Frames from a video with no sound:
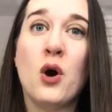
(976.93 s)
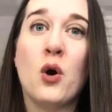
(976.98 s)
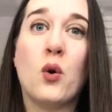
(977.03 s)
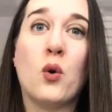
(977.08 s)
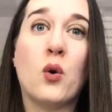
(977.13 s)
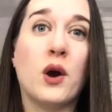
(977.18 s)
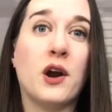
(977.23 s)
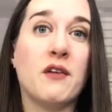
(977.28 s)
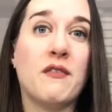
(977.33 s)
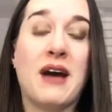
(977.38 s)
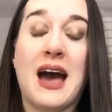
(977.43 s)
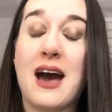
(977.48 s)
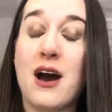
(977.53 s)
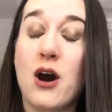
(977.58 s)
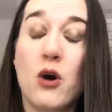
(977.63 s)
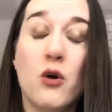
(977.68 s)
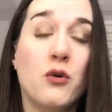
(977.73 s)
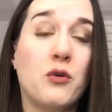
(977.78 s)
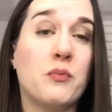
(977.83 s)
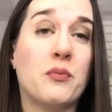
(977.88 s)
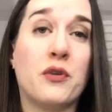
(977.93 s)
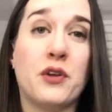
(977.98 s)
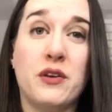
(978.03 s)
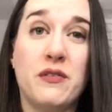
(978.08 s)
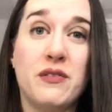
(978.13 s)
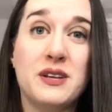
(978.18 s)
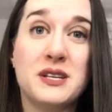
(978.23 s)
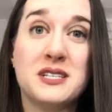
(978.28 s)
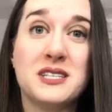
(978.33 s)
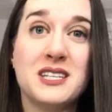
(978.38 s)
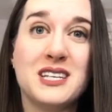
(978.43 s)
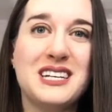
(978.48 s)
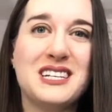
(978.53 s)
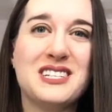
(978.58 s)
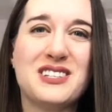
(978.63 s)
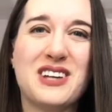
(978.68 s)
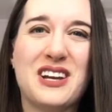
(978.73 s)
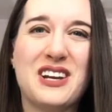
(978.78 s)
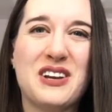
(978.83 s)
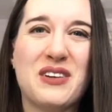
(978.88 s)
or have owned previously,
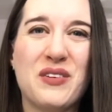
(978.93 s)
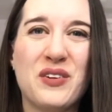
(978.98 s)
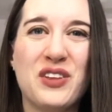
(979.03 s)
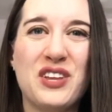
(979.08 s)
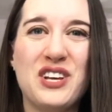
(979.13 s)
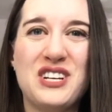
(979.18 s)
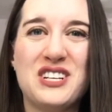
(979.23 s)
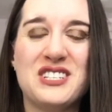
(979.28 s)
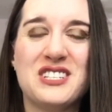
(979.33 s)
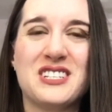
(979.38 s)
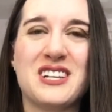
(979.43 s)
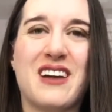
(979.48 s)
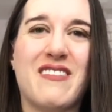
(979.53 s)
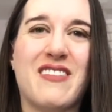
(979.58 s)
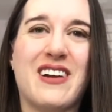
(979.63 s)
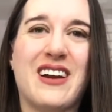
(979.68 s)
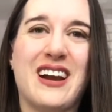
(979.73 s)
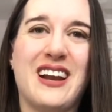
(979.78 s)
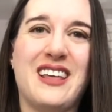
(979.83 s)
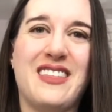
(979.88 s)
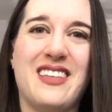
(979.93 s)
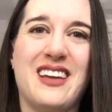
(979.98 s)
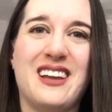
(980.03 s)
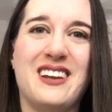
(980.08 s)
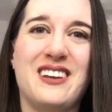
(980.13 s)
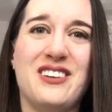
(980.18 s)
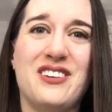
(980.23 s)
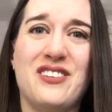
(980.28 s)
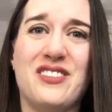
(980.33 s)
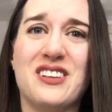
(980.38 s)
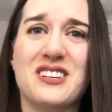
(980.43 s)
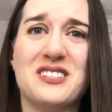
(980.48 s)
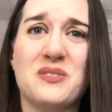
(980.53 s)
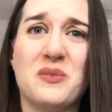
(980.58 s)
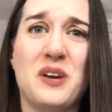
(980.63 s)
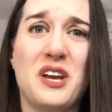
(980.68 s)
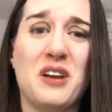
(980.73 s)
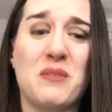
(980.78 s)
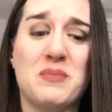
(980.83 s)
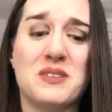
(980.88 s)
so I didn't really discover anything new this
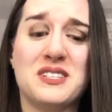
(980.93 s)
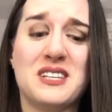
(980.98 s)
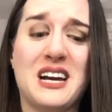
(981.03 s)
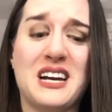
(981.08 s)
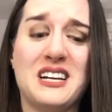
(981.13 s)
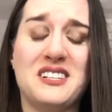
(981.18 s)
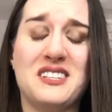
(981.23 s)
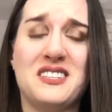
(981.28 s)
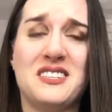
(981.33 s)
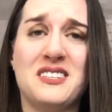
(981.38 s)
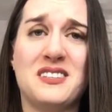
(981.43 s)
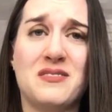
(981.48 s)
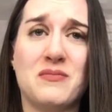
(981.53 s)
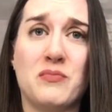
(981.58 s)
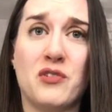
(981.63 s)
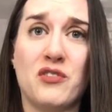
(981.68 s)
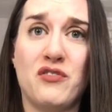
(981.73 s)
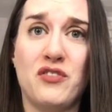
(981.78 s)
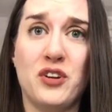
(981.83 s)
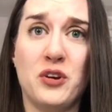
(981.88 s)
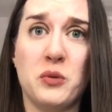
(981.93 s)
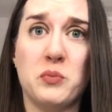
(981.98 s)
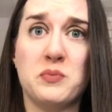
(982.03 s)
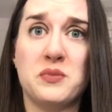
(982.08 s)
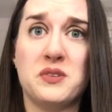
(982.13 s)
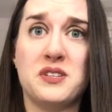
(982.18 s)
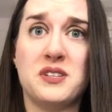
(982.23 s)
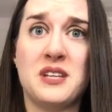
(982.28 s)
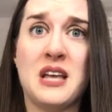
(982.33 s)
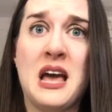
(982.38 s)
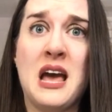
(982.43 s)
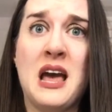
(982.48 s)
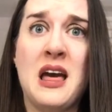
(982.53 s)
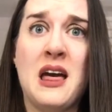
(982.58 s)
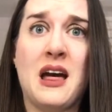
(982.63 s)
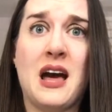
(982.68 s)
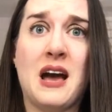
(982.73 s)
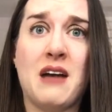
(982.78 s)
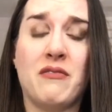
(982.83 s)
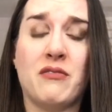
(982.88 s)
week besides perfumes
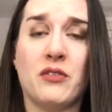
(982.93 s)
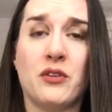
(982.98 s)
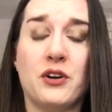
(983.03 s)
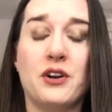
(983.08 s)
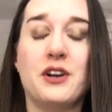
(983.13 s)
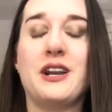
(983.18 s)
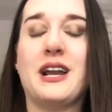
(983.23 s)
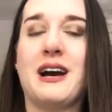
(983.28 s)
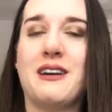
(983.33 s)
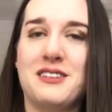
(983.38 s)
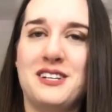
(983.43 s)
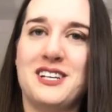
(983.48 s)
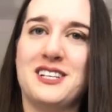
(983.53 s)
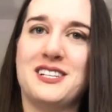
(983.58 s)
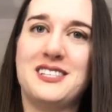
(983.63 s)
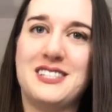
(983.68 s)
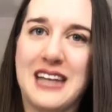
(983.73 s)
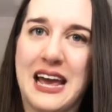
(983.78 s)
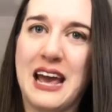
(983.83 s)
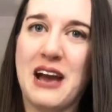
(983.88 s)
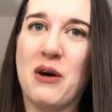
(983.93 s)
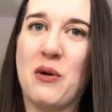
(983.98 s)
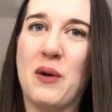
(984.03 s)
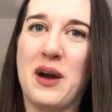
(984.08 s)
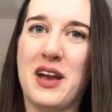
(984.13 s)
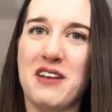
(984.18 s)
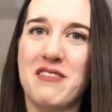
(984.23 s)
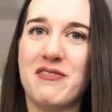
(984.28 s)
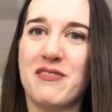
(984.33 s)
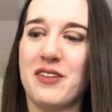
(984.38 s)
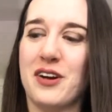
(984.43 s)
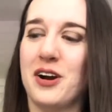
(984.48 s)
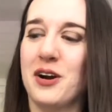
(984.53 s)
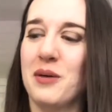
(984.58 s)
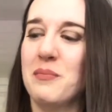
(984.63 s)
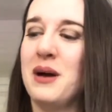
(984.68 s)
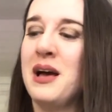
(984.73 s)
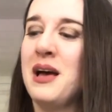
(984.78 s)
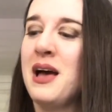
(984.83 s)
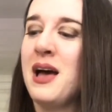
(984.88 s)
I've learned now to stay away
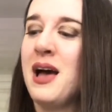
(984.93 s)
from.